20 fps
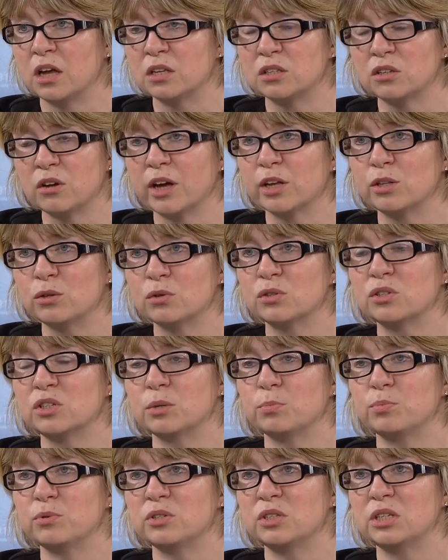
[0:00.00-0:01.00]

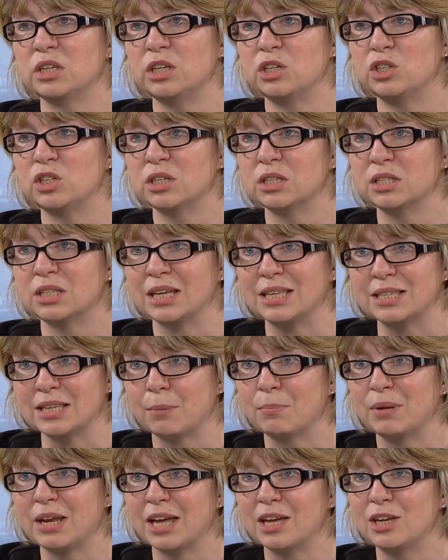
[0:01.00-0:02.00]
diagnostic procedures,
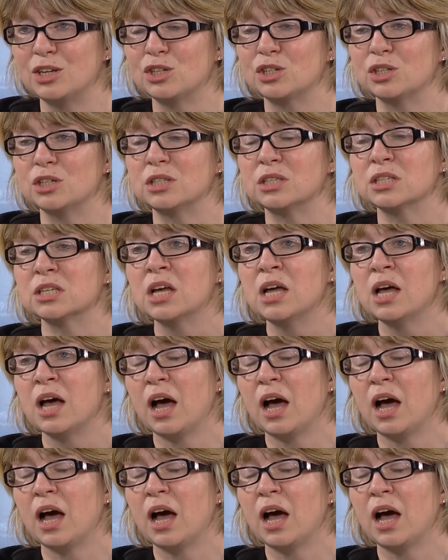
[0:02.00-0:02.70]
examinations.